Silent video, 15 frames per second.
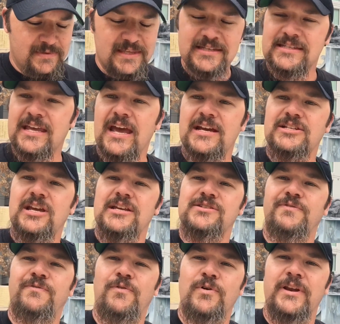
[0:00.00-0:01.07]
This cache
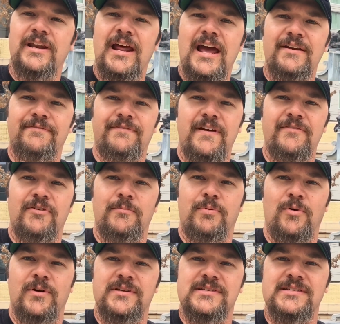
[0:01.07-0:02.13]
has 49 favorite
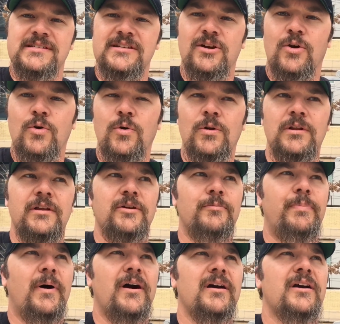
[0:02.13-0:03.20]
points. It's in a cool
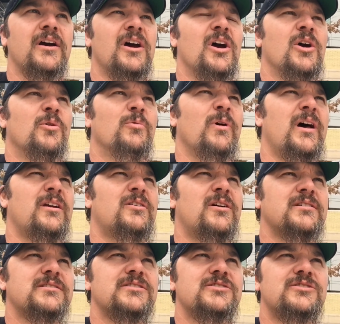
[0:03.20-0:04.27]
little park right
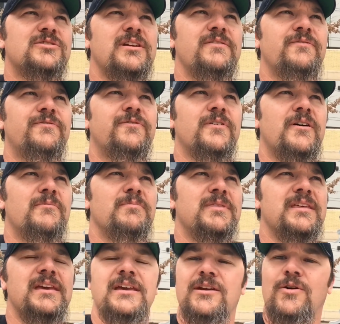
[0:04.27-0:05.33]
across the street from
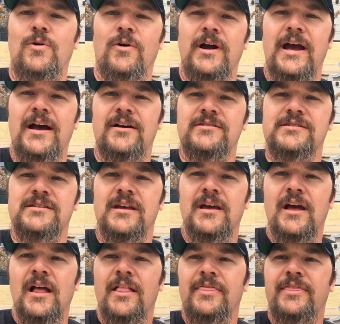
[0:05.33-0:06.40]
the courthouse.
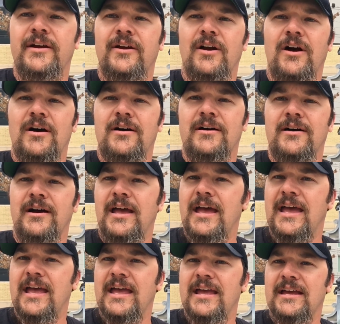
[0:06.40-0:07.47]
There are
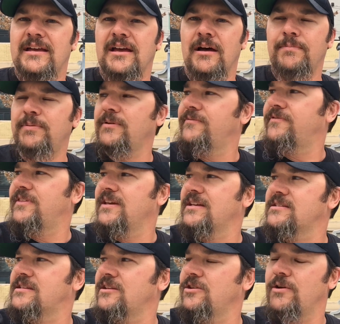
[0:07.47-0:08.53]
a couple of
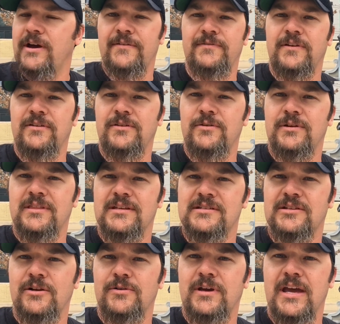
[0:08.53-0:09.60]
things that you have to do at
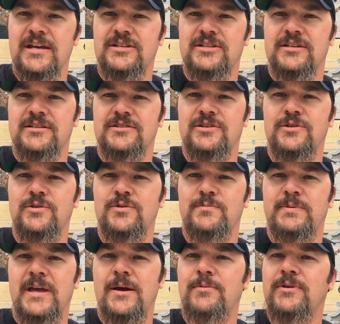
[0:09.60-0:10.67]
this location to
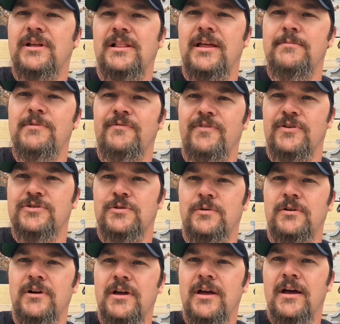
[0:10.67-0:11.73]
be able to claim the
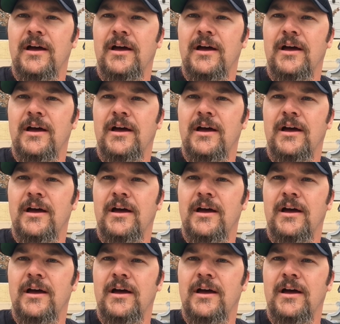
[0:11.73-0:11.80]
virtual,